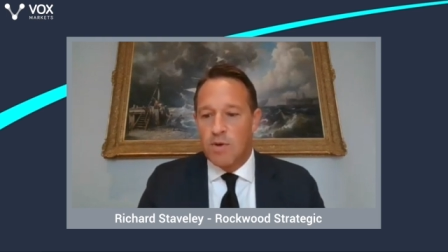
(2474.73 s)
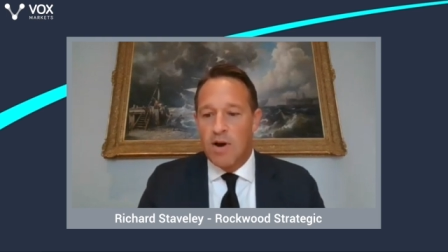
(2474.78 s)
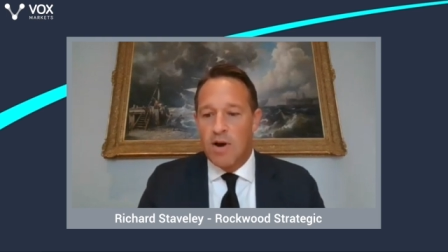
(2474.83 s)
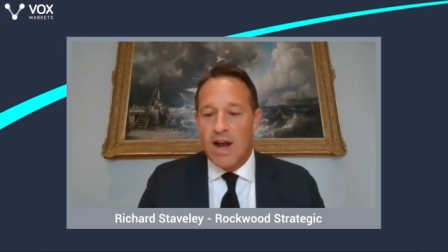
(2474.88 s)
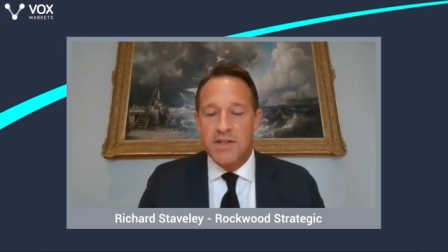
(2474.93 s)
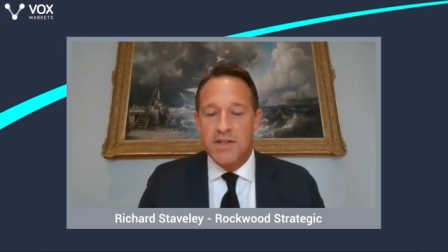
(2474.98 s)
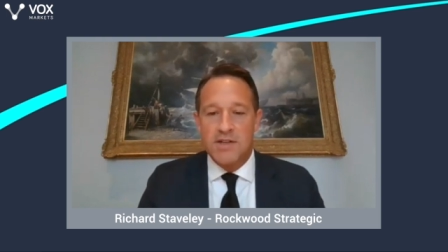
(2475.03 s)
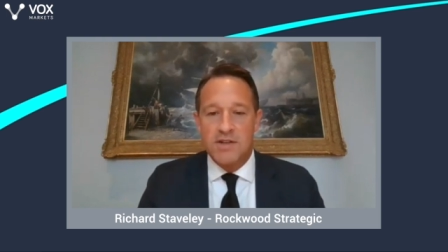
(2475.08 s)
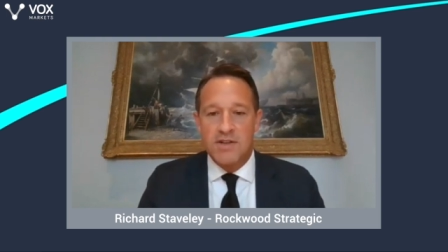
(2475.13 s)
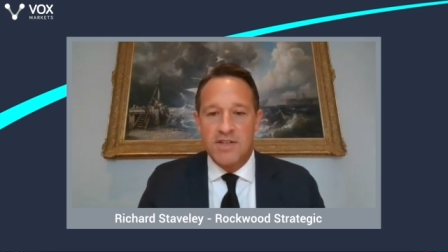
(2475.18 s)
Well,
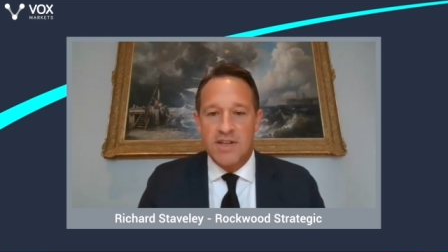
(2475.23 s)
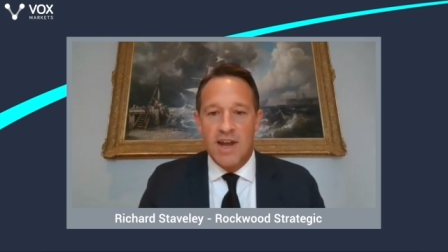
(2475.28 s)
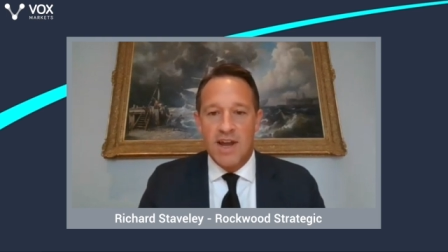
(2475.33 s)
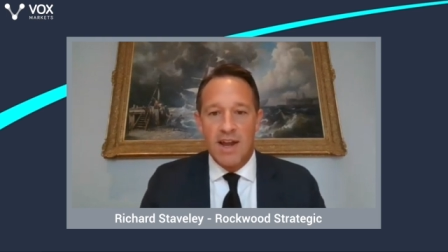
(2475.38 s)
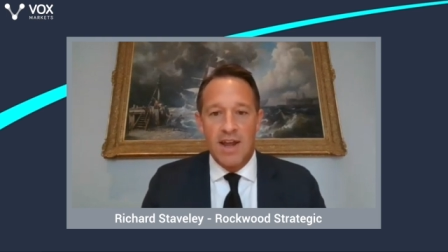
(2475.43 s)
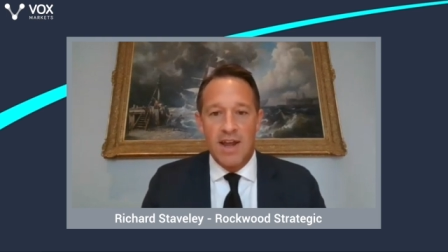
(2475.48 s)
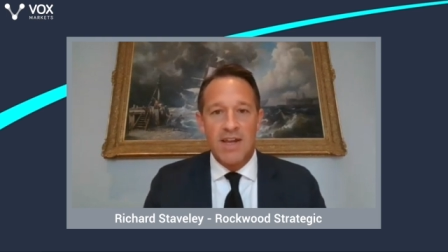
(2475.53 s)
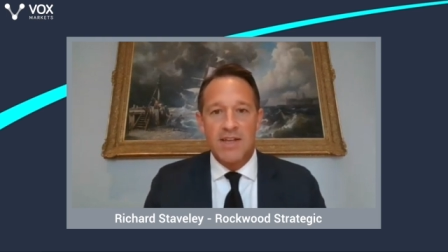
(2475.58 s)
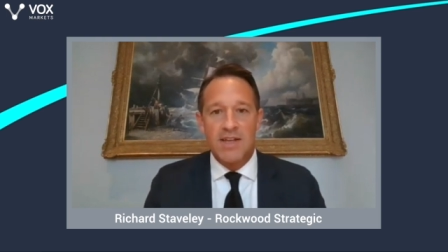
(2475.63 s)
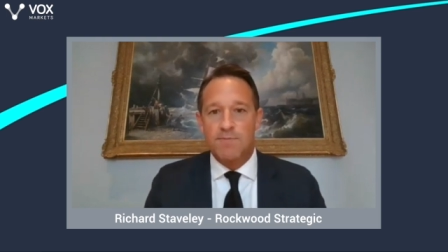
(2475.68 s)
as you
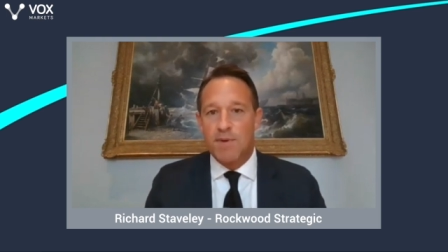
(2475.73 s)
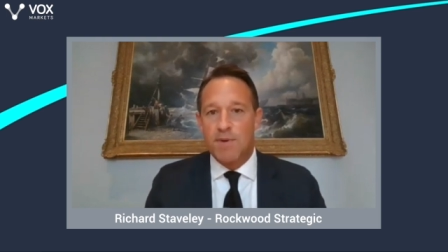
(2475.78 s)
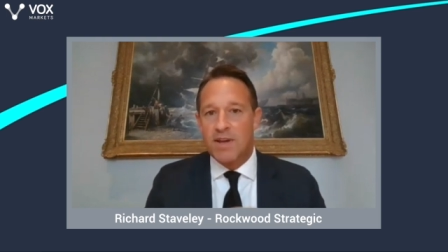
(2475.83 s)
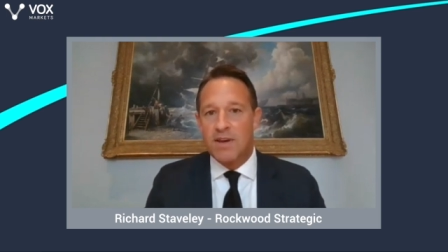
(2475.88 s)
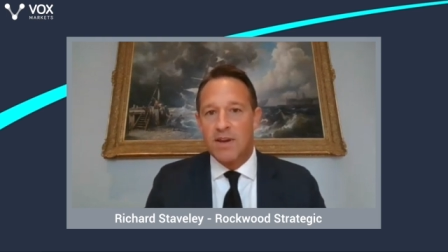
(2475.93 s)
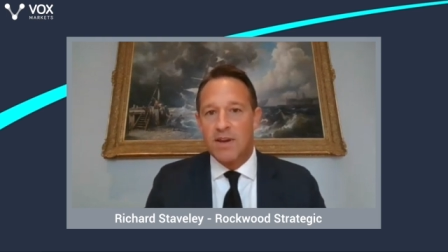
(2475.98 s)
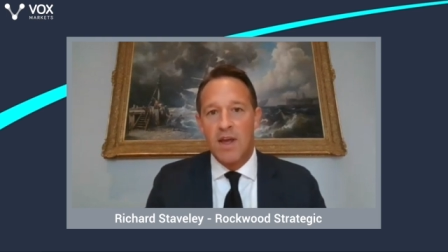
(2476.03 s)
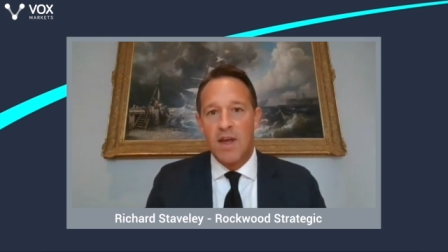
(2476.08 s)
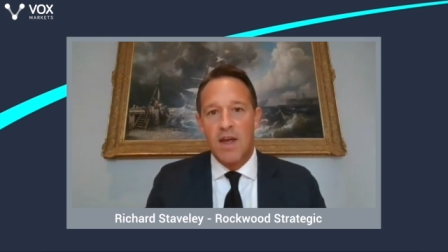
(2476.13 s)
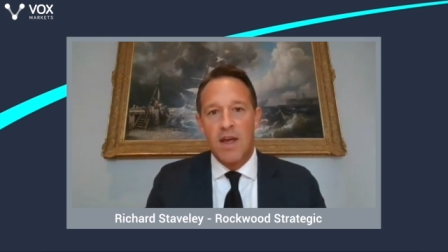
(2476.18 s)
say, he's
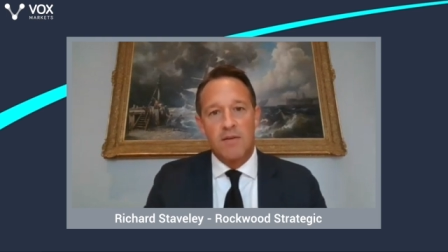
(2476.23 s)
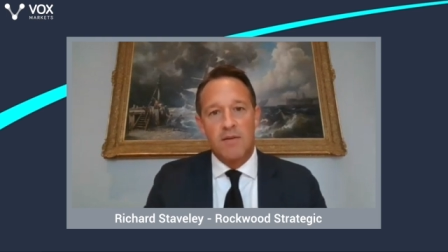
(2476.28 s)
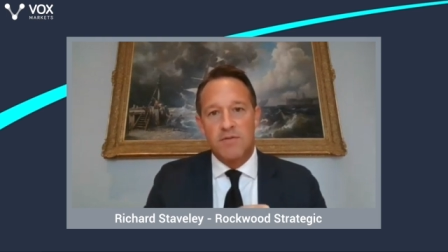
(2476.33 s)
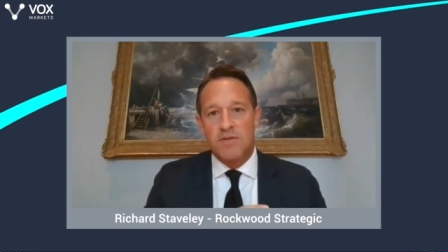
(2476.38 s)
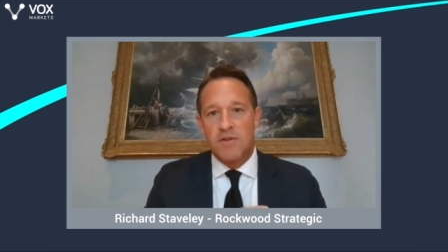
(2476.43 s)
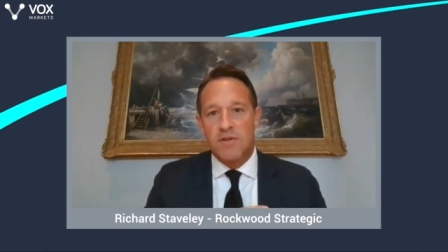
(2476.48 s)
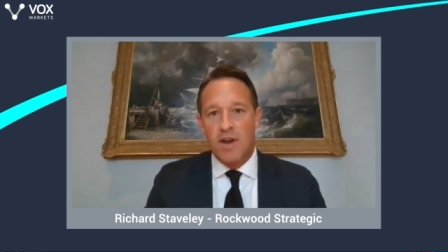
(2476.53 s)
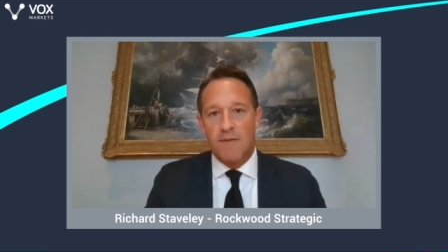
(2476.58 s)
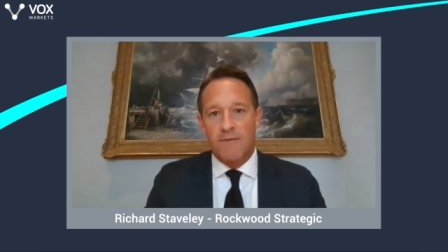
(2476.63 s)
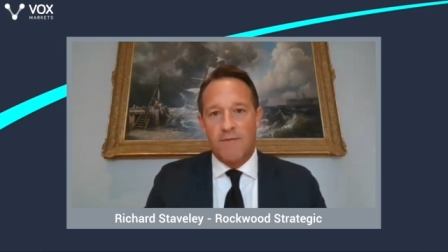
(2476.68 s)
been
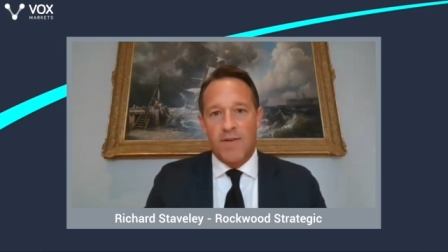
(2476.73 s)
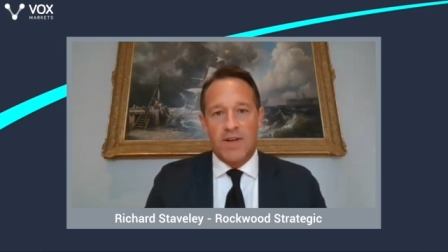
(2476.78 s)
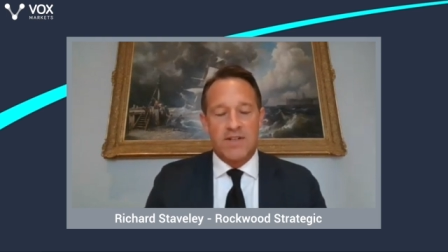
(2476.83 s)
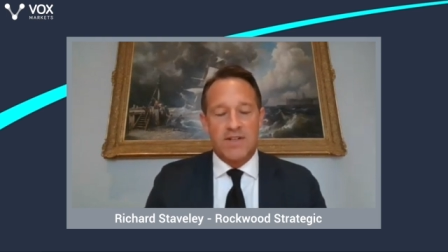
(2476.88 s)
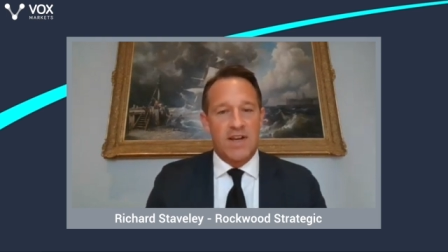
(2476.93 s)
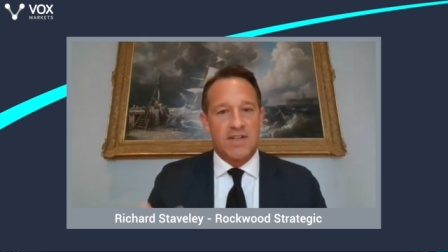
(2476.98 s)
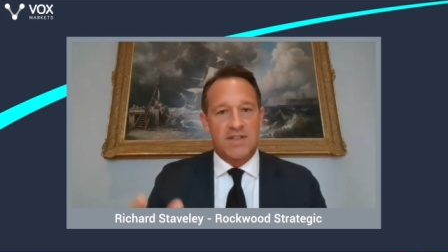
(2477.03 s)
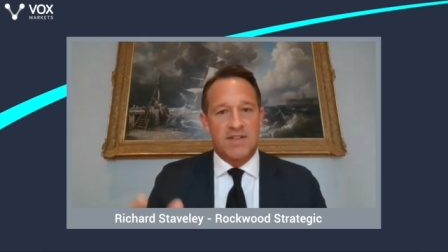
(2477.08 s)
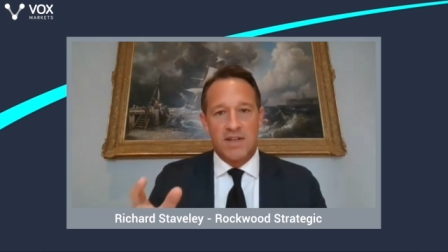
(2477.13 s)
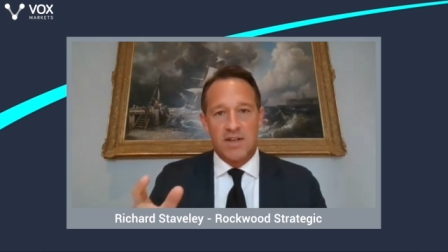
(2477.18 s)
doing a
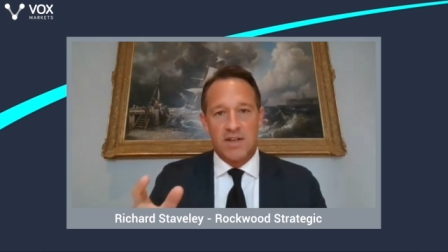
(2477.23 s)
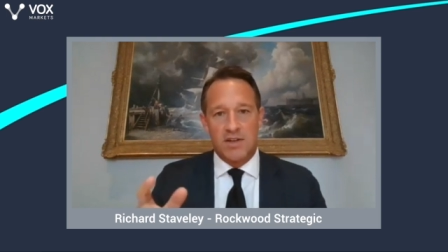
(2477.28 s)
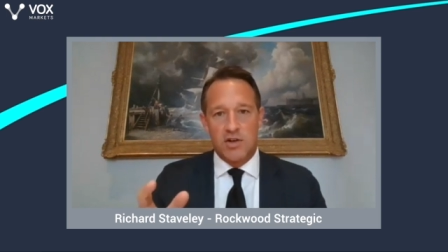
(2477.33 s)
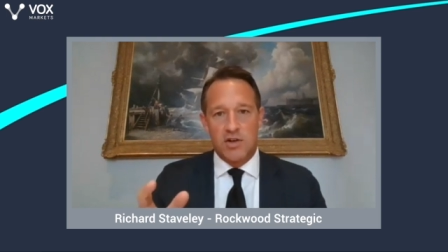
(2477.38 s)
fantastic